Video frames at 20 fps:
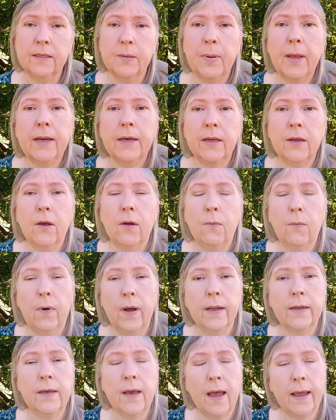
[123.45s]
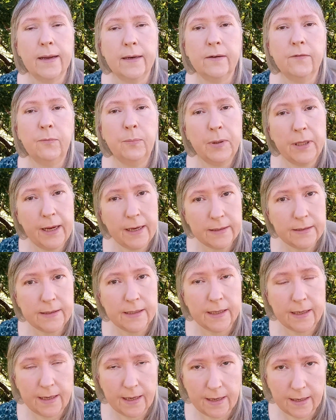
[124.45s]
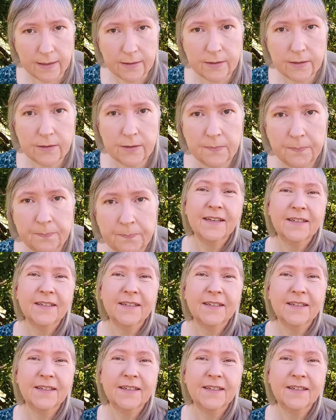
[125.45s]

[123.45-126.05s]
depending on what kind of plant it is.